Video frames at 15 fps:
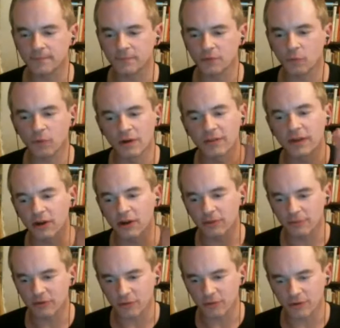One of
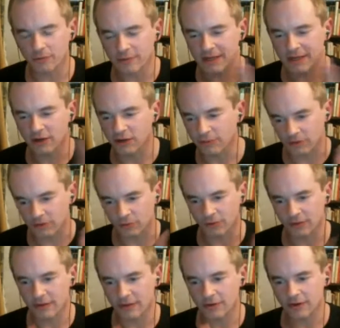the many arguments in one of
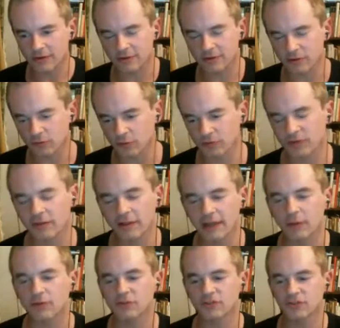the other essays was that
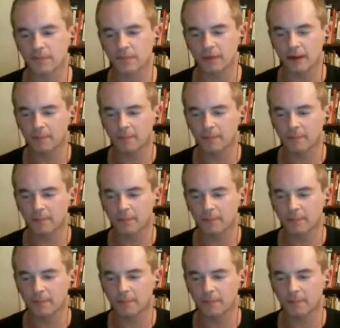language is a